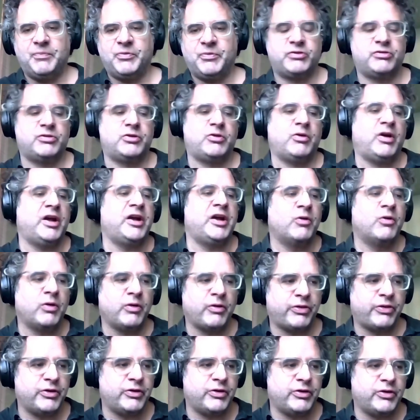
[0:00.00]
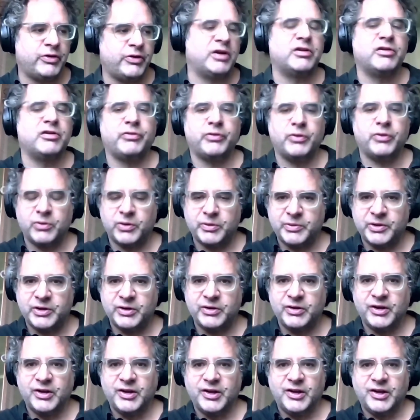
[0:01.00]
She's great author, wonderful
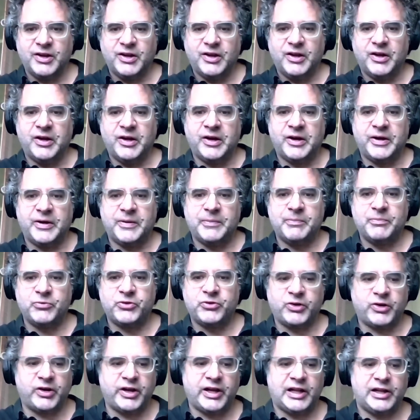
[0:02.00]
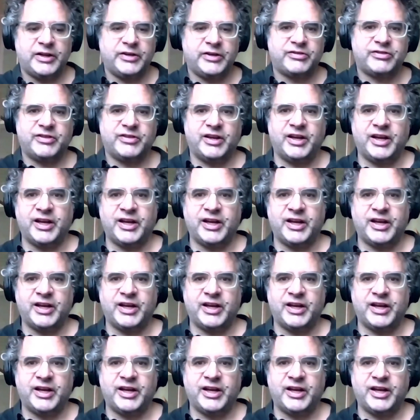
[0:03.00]
woman, um, Joy Ellis.